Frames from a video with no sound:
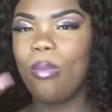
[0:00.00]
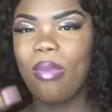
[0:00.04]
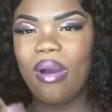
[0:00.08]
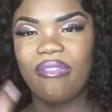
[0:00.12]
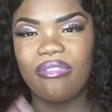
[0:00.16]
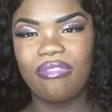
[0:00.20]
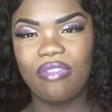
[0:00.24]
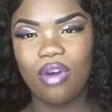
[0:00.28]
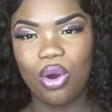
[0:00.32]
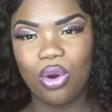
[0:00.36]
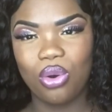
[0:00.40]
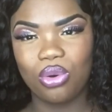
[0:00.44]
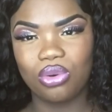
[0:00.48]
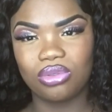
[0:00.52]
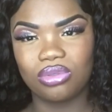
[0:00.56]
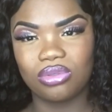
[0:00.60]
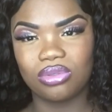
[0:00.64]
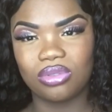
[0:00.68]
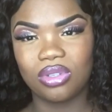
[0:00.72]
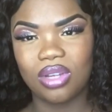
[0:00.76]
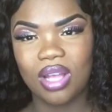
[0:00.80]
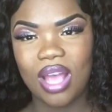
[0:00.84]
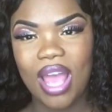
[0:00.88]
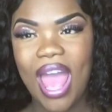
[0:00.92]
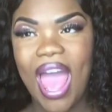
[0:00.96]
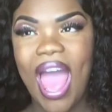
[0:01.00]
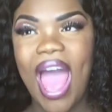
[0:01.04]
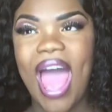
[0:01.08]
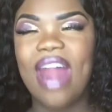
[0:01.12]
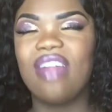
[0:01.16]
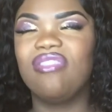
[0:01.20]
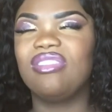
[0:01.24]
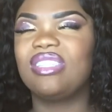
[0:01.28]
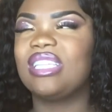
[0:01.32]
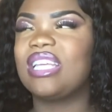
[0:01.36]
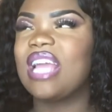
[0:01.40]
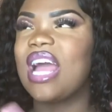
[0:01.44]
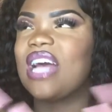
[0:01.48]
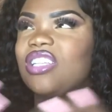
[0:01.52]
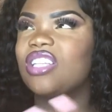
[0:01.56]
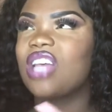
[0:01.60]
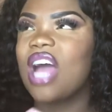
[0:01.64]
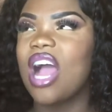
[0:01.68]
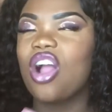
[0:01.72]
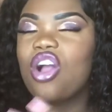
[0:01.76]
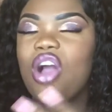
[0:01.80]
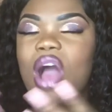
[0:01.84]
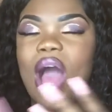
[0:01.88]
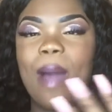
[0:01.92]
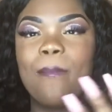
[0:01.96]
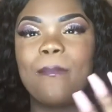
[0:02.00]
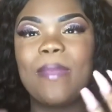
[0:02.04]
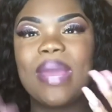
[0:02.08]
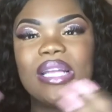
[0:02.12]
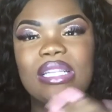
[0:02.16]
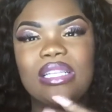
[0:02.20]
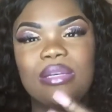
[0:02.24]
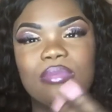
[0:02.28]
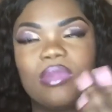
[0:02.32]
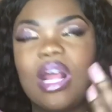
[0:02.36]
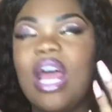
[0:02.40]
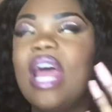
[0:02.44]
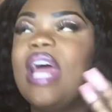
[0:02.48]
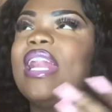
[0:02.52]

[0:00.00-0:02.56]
my phone, and obviously I made him,